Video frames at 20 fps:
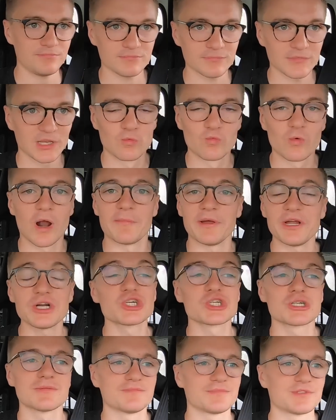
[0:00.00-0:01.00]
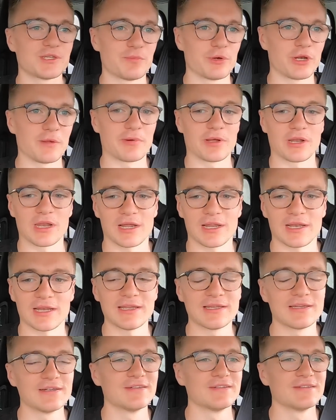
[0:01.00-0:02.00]
rubbish, to put it politely,
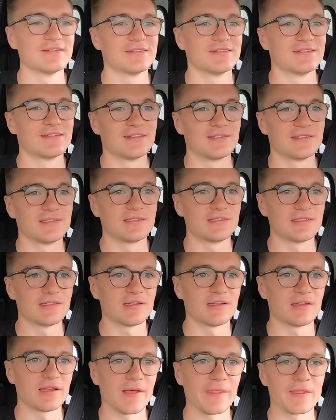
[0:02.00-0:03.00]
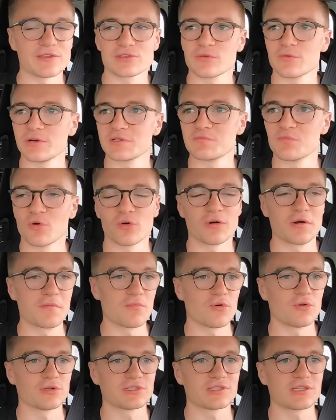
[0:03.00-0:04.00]
and there's always more and
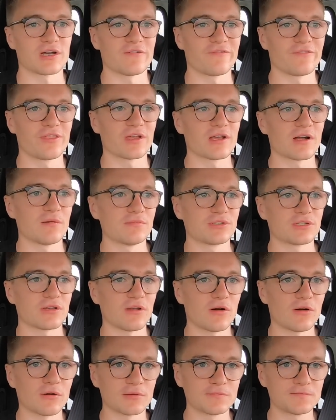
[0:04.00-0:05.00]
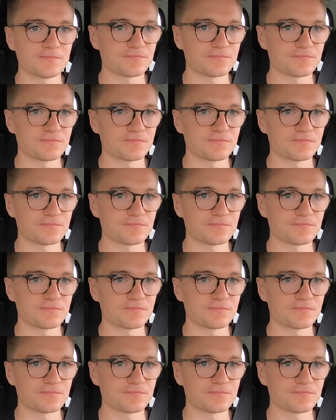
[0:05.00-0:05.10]
more stuff that comes along.